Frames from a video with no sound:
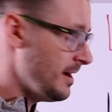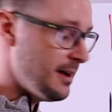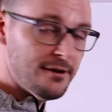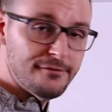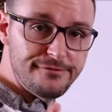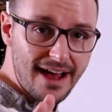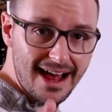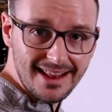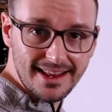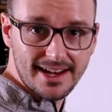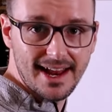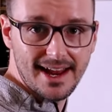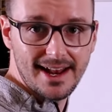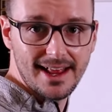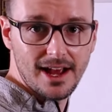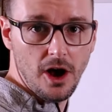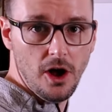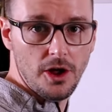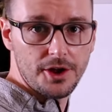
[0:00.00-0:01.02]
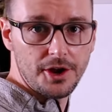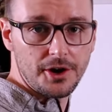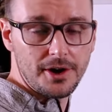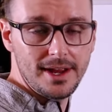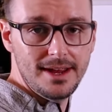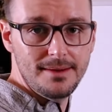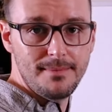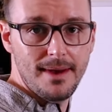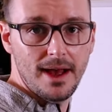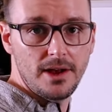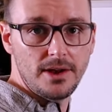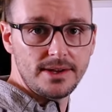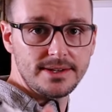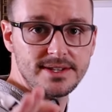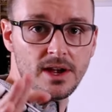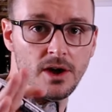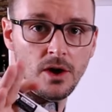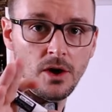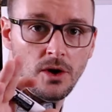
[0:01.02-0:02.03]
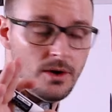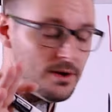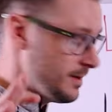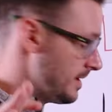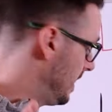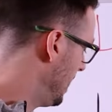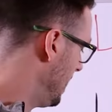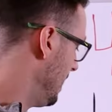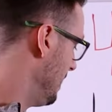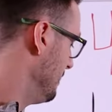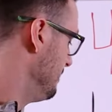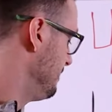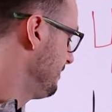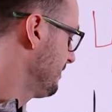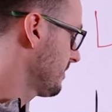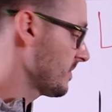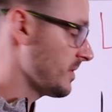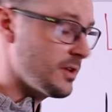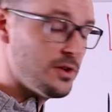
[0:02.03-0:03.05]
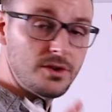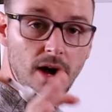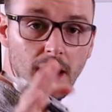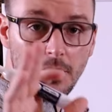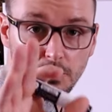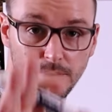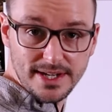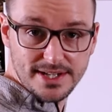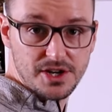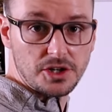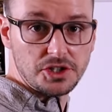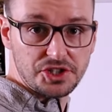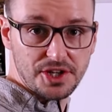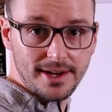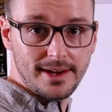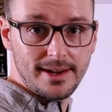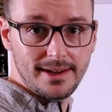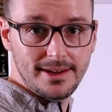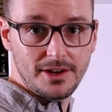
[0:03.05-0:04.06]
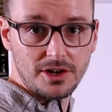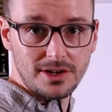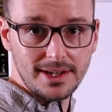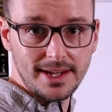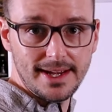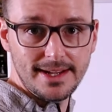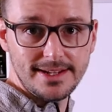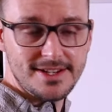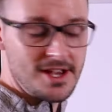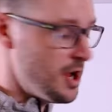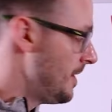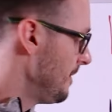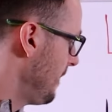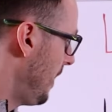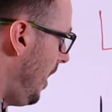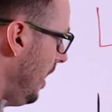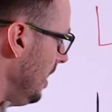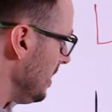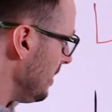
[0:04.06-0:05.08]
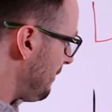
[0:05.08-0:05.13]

validating all your emails, researching your leads, all